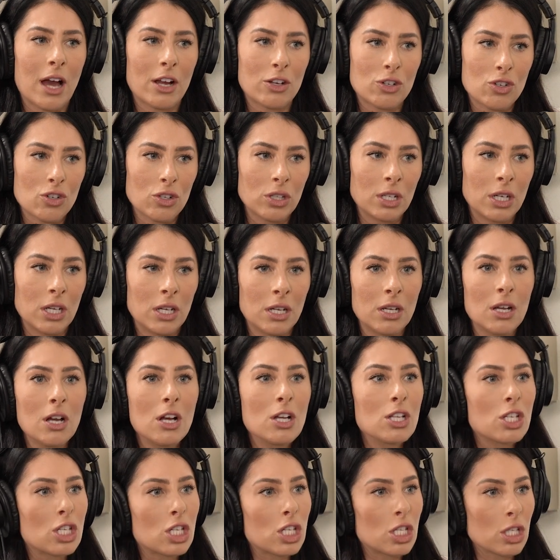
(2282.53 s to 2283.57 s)
actually
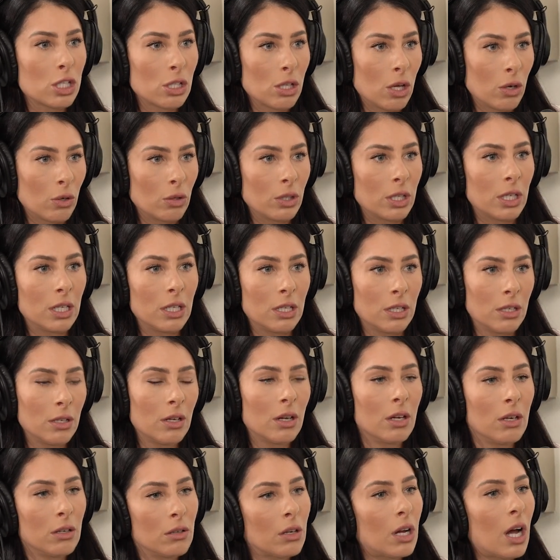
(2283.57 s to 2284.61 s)
slowly
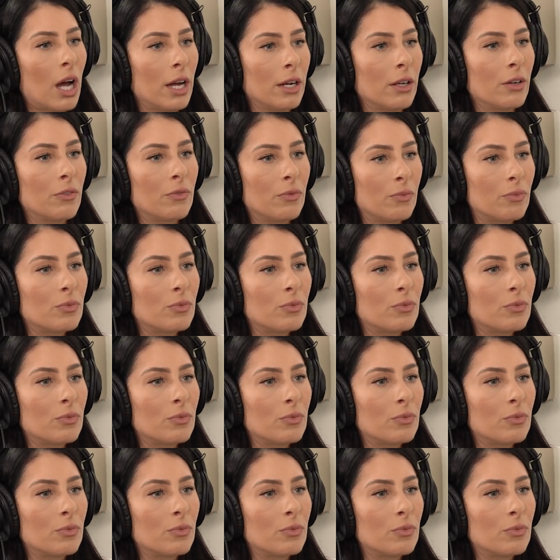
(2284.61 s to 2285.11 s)
kind of